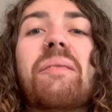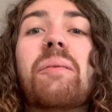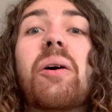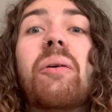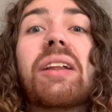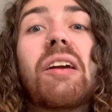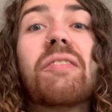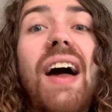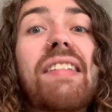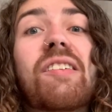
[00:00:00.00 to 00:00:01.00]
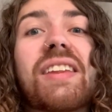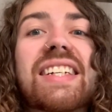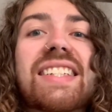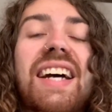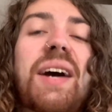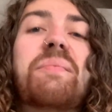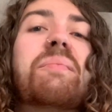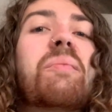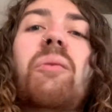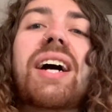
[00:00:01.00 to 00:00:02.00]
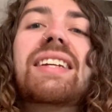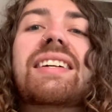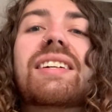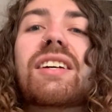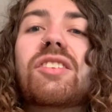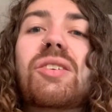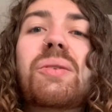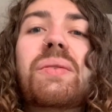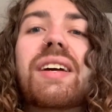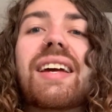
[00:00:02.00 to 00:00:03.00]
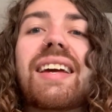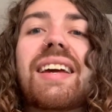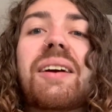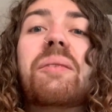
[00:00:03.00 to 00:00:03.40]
We'll go a little faster this time. 1, 2, here